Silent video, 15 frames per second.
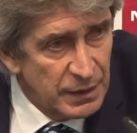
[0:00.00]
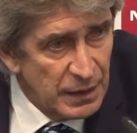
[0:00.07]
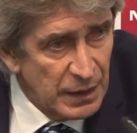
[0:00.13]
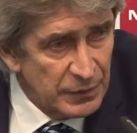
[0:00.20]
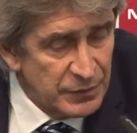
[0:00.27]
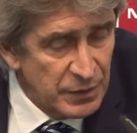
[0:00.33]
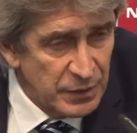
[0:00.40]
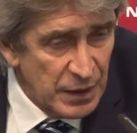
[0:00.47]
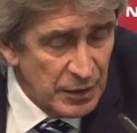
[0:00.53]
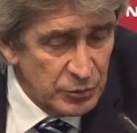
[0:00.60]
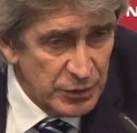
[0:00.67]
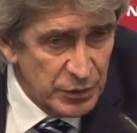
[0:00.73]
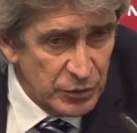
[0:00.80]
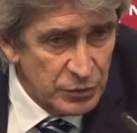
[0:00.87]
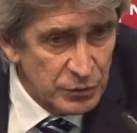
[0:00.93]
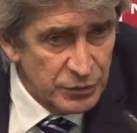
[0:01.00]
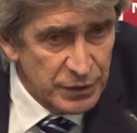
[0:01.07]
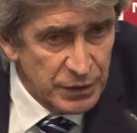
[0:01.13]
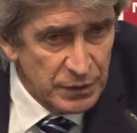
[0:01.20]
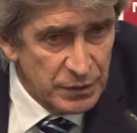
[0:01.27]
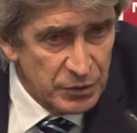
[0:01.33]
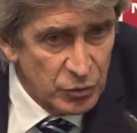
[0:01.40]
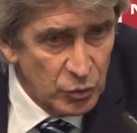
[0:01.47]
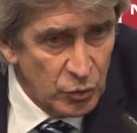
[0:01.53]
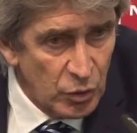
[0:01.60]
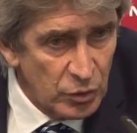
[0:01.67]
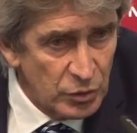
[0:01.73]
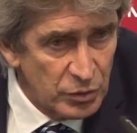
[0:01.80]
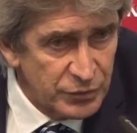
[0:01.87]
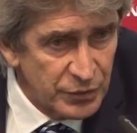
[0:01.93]
After that, we concede two
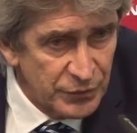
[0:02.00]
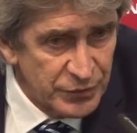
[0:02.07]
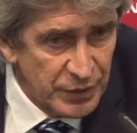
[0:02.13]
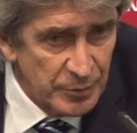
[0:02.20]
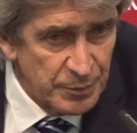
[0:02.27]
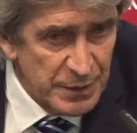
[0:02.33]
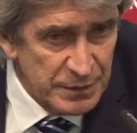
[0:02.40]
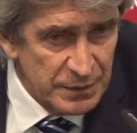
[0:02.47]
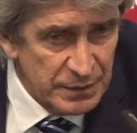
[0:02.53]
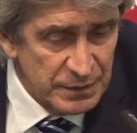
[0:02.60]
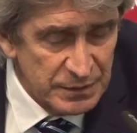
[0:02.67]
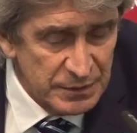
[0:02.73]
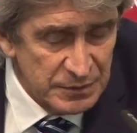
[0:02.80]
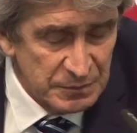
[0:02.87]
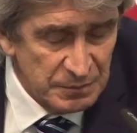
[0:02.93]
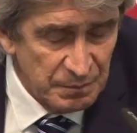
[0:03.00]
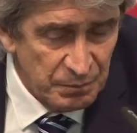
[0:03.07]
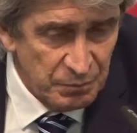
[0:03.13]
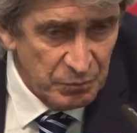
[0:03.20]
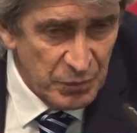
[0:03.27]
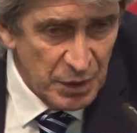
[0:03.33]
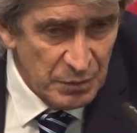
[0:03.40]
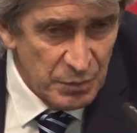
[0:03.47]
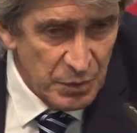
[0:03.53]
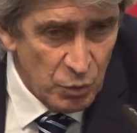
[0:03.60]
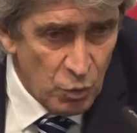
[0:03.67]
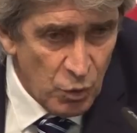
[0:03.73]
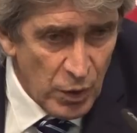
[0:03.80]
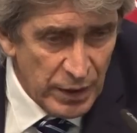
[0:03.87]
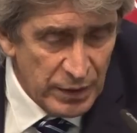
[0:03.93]
goals on set pieces. Maybe
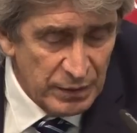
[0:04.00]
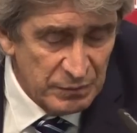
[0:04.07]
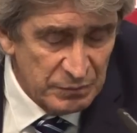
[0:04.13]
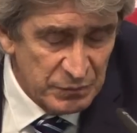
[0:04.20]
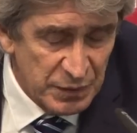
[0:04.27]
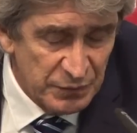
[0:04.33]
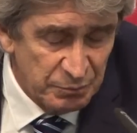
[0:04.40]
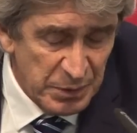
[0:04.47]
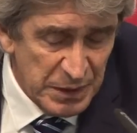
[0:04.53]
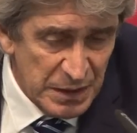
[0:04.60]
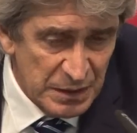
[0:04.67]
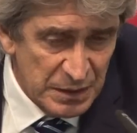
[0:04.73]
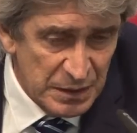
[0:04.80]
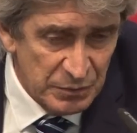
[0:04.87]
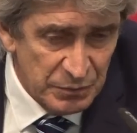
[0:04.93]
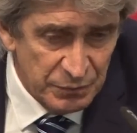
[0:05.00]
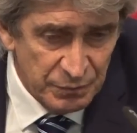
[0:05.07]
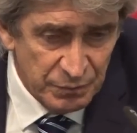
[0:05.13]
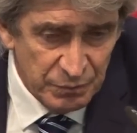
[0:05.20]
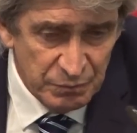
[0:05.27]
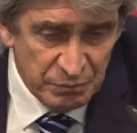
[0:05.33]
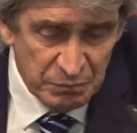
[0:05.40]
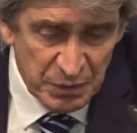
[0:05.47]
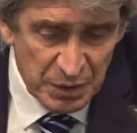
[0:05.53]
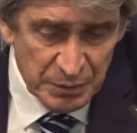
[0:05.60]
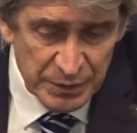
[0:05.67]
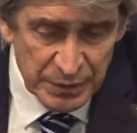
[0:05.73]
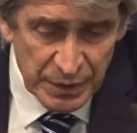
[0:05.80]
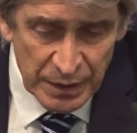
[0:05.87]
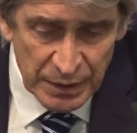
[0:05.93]
one, the penalty,
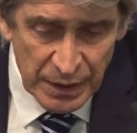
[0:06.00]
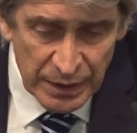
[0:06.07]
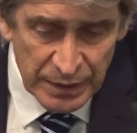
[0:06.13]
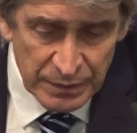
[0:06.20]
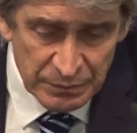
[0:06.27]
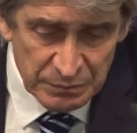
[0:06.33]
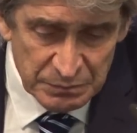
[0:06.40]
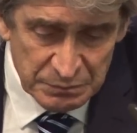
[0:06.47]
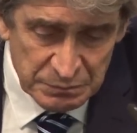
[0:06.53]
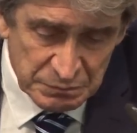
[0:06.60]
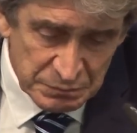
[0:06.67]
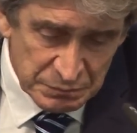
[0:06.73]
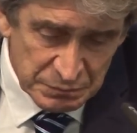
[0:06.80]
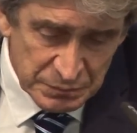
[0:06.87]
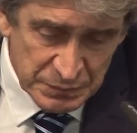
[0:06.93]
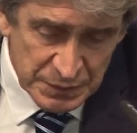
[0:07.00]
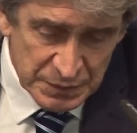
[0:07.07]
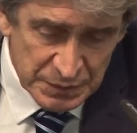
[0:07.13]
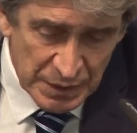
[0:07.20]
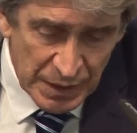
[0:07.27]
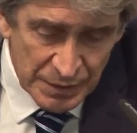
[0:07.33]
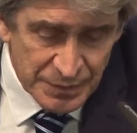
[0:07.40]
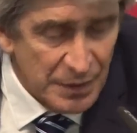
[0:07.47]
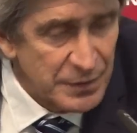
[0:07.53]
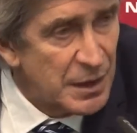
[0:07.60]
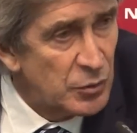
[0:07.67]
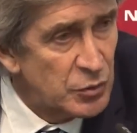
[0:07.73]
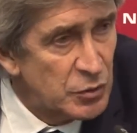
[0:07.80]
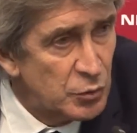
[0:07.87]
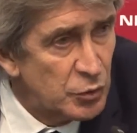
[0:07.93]
maybe I have some
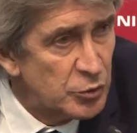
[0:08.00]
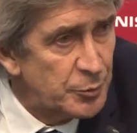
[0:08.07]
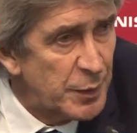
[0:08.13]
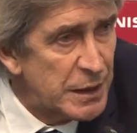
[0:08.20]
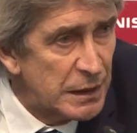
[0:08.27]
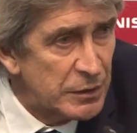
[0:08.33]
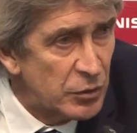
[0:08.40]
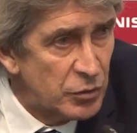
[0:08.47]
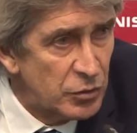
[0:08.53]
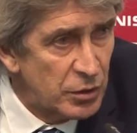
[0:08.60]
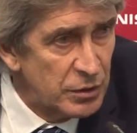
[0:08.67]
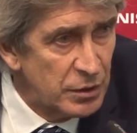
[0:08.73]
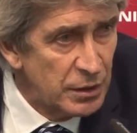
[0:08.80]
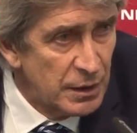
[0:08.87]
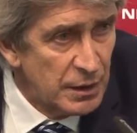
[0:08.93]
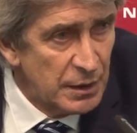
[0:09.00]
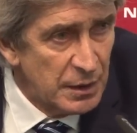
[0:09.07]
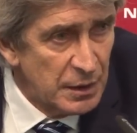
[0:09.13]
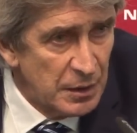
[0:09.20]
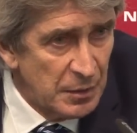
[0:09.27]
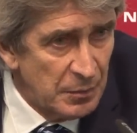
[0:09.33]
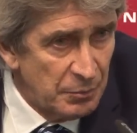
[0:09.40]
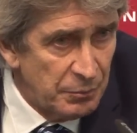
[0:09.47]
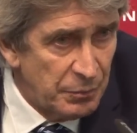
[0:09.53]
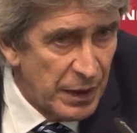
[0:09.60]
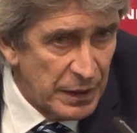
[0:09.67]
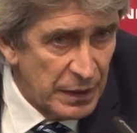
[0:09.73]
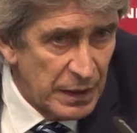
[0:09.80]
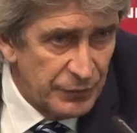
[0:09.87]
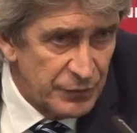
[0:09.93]
doubt it was penalty or not.
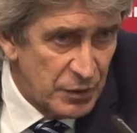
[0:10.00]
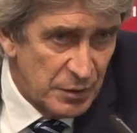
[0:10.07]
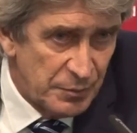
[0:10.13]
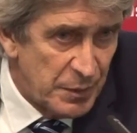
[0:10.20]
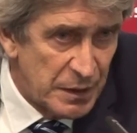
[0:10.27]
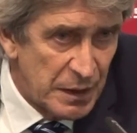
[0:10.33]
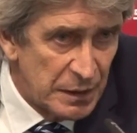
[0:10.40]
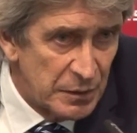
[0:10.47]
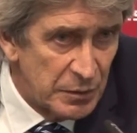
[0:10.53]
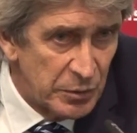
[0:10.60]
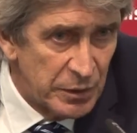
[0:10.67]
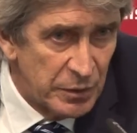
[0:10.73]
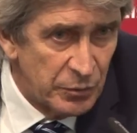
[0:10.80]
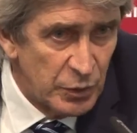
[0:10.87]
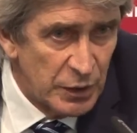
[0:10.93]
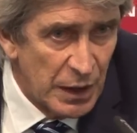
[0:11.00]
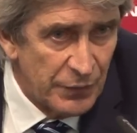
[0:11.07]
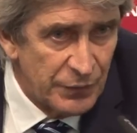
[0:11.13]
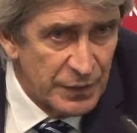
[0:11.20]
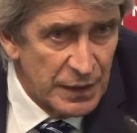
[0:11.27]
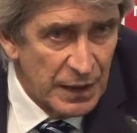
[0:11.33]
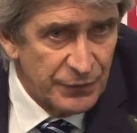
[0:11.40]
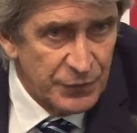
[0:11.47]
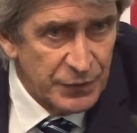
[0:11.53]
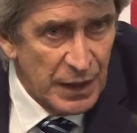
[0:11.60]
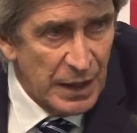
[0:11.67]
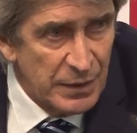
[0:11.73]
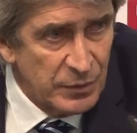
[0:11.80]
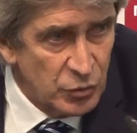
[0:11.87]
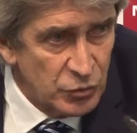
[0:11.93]
But after the penalty, we have enough
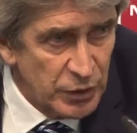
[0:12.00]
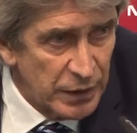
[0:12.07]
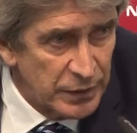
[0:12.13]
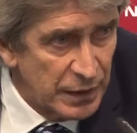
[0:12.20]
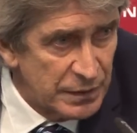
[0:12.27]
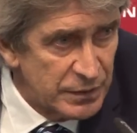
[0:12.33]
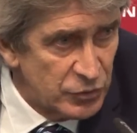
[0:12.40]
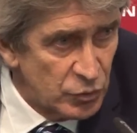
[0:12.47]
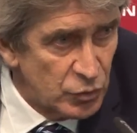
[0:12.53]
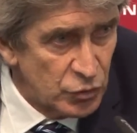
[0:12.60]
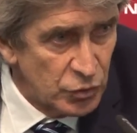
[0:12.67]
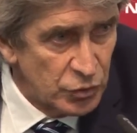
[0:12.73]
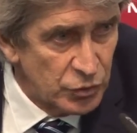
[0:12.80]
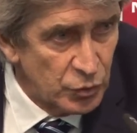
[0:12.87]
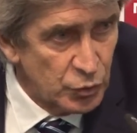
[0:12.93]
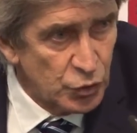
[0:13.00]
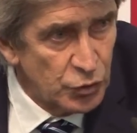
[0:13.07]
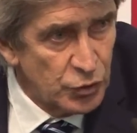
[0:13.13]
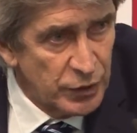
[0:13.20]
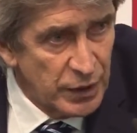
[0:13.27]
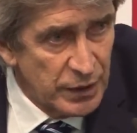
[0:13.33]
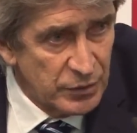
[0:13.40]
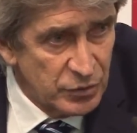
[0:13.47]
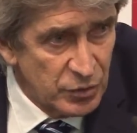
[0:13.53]
time to try to at least to draw the game.